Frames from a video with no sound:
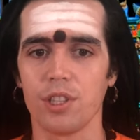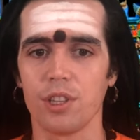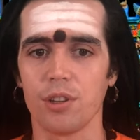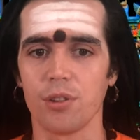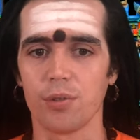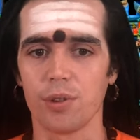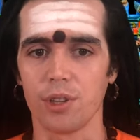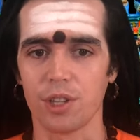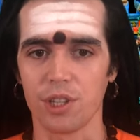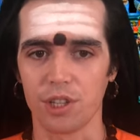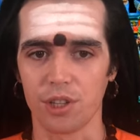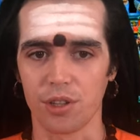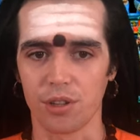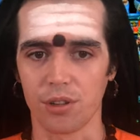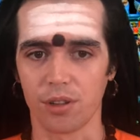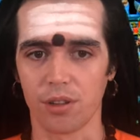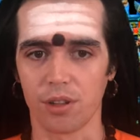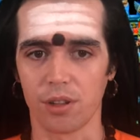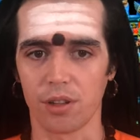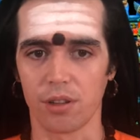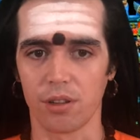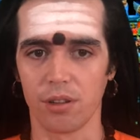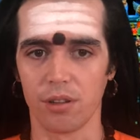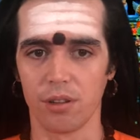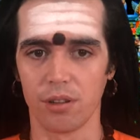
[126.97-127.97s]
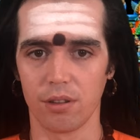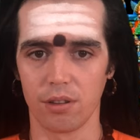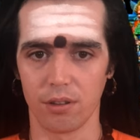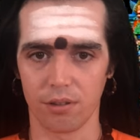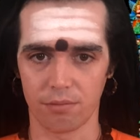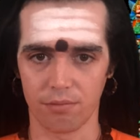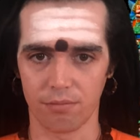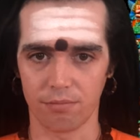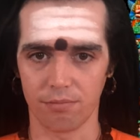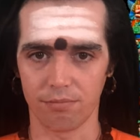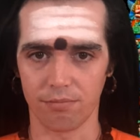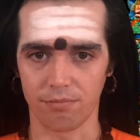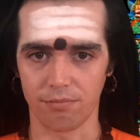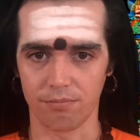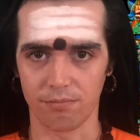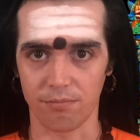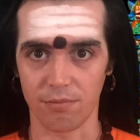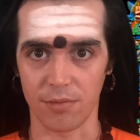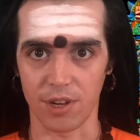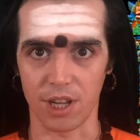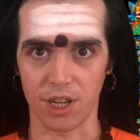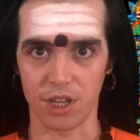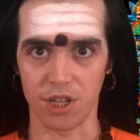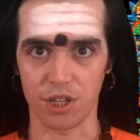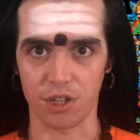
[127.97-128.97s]
original
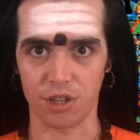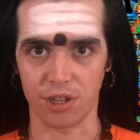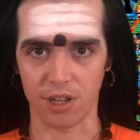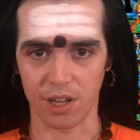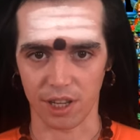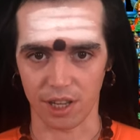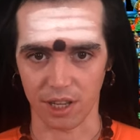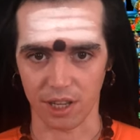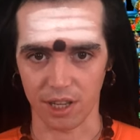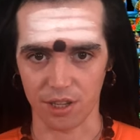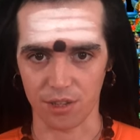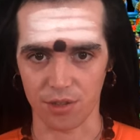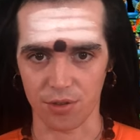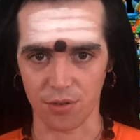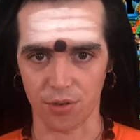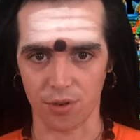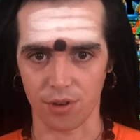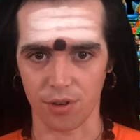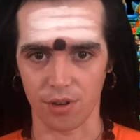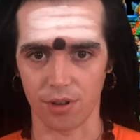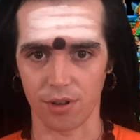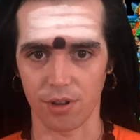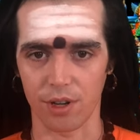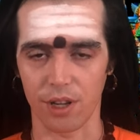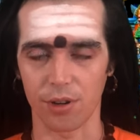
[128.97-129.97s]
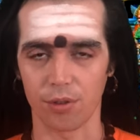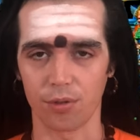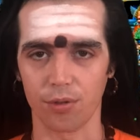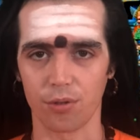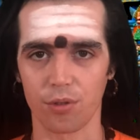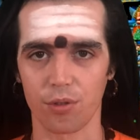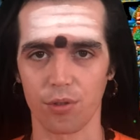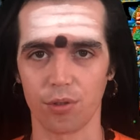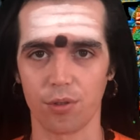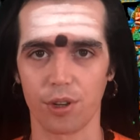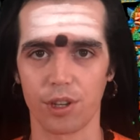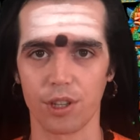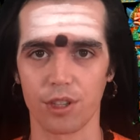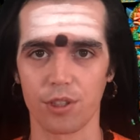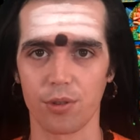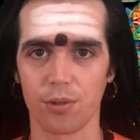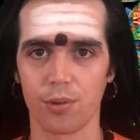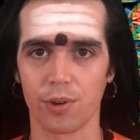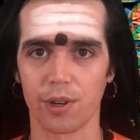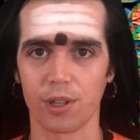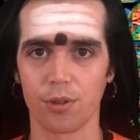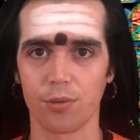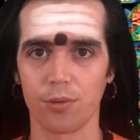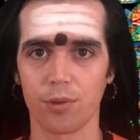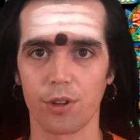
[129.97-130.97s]
nation, I guess, or I don't know what is the
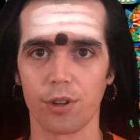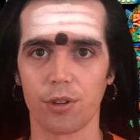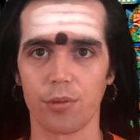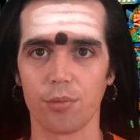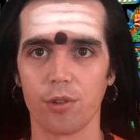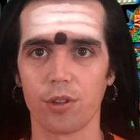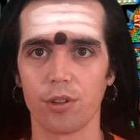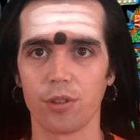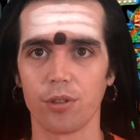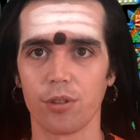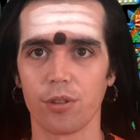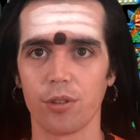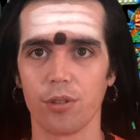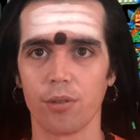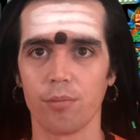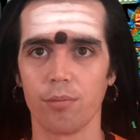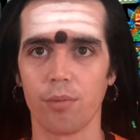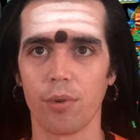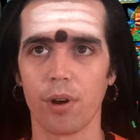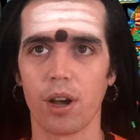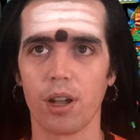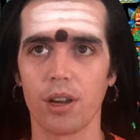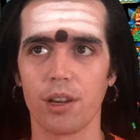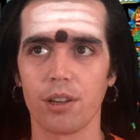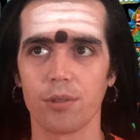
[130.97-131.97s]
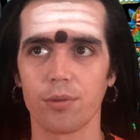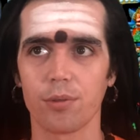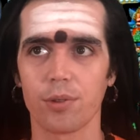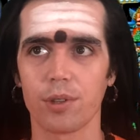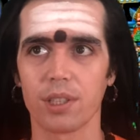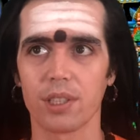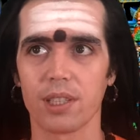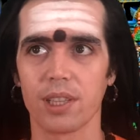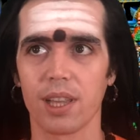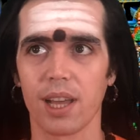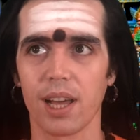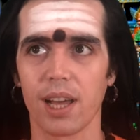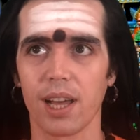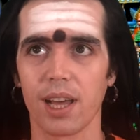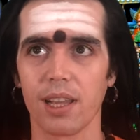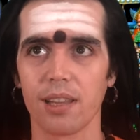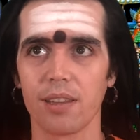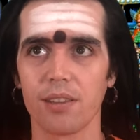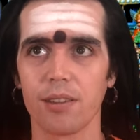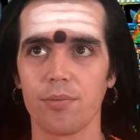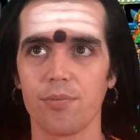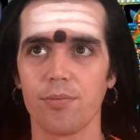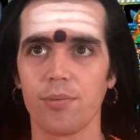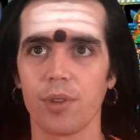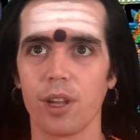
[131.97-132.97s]
right word, but Bharat was
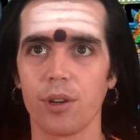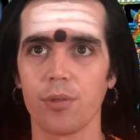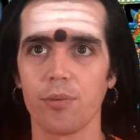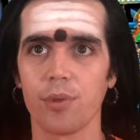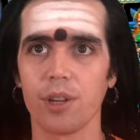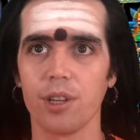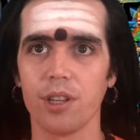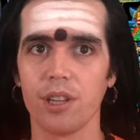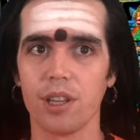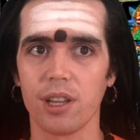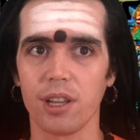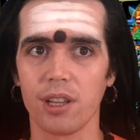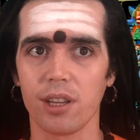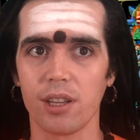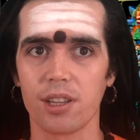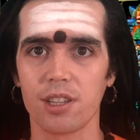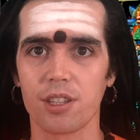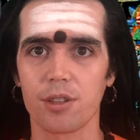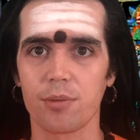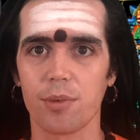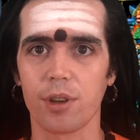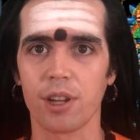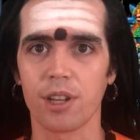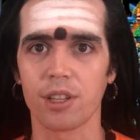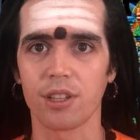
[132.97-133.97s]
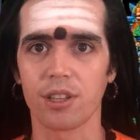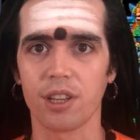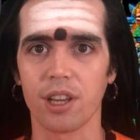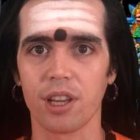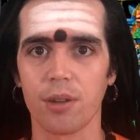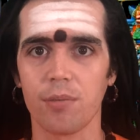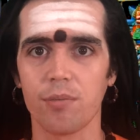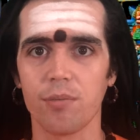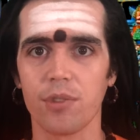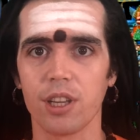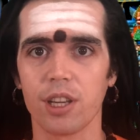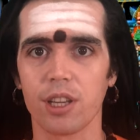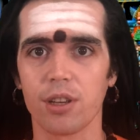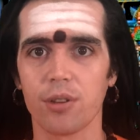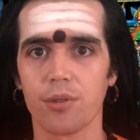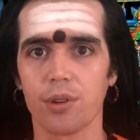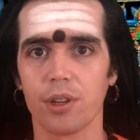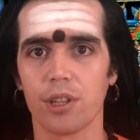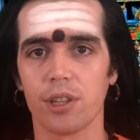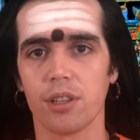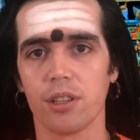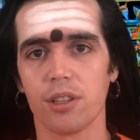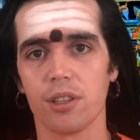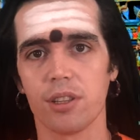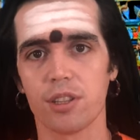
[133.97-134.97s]
that. And when the Englishman came, they
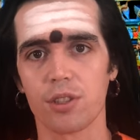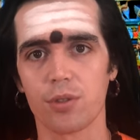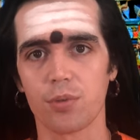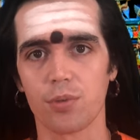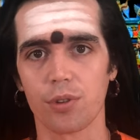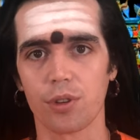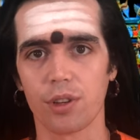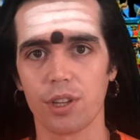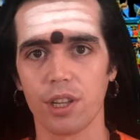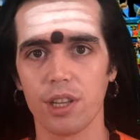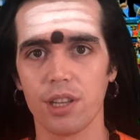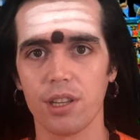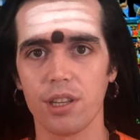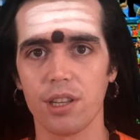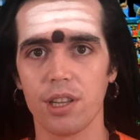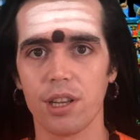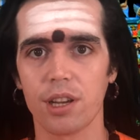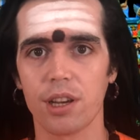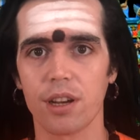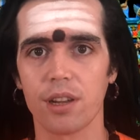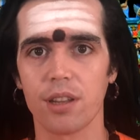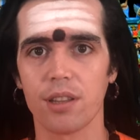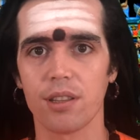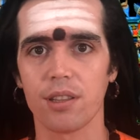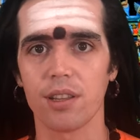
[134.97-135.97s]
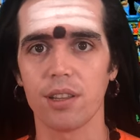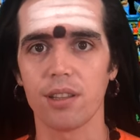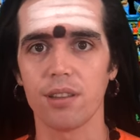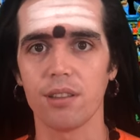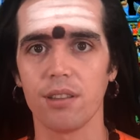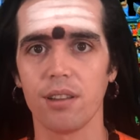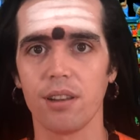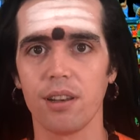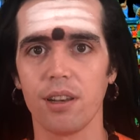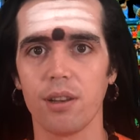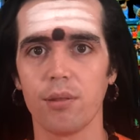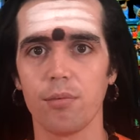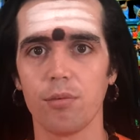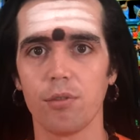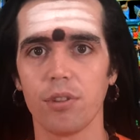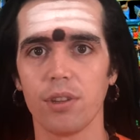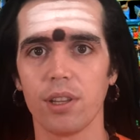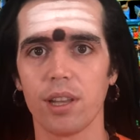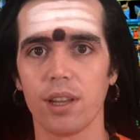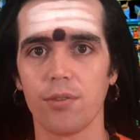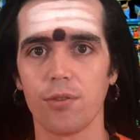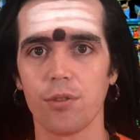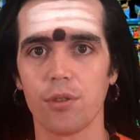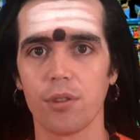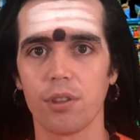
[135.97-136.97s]
created this word India, and then they labeled
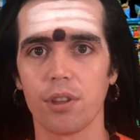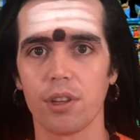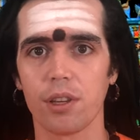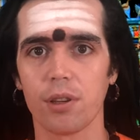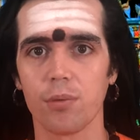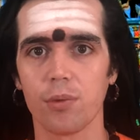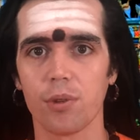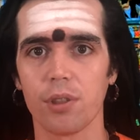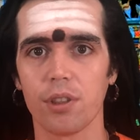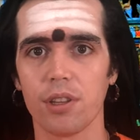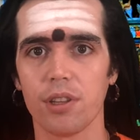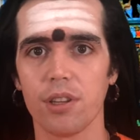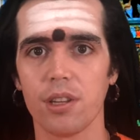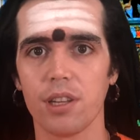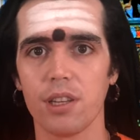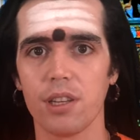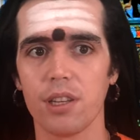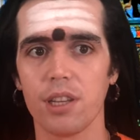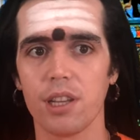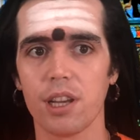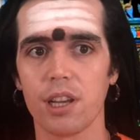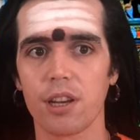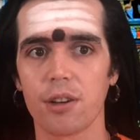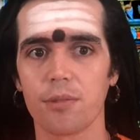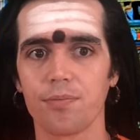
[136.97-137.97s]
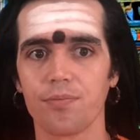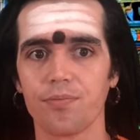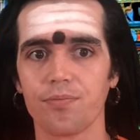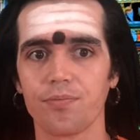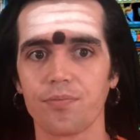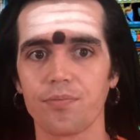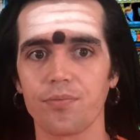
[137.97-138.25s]
everything within India.